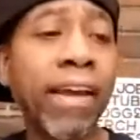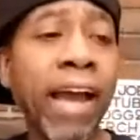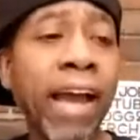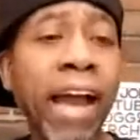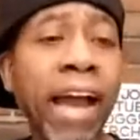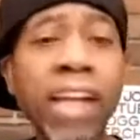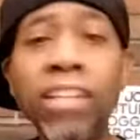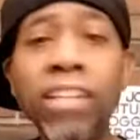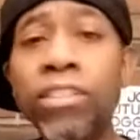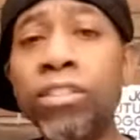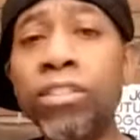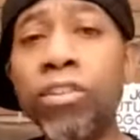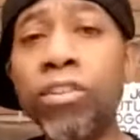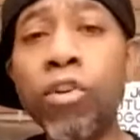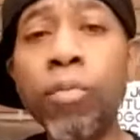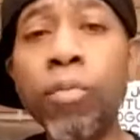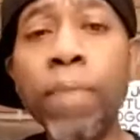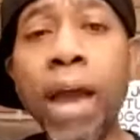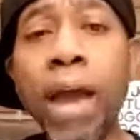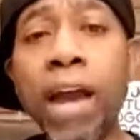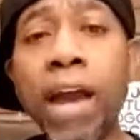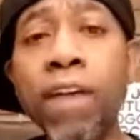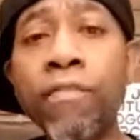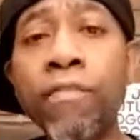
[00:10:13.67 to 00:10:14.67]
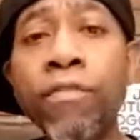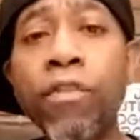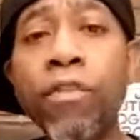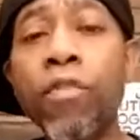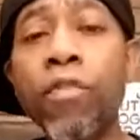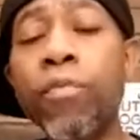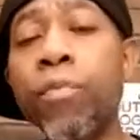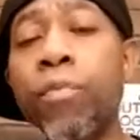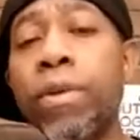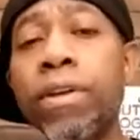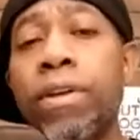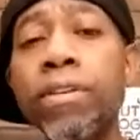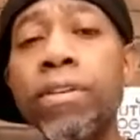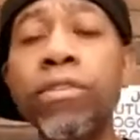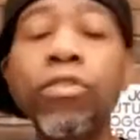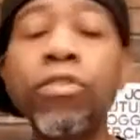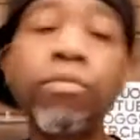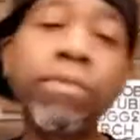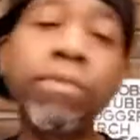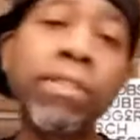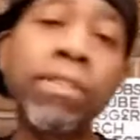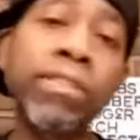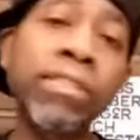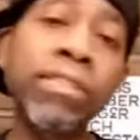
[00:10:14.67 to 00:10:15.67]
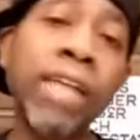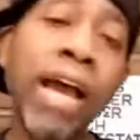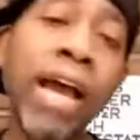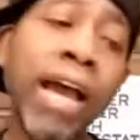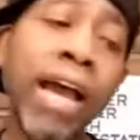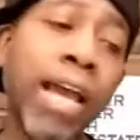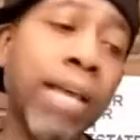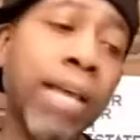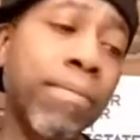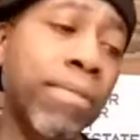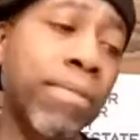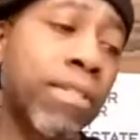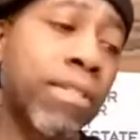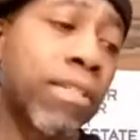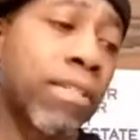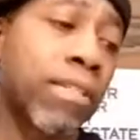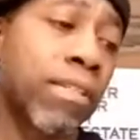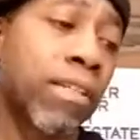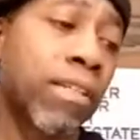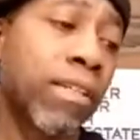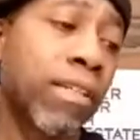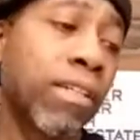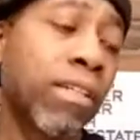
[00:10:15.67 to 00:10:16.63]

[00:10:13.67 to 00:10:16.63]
I used to go back and forth with it numerous times.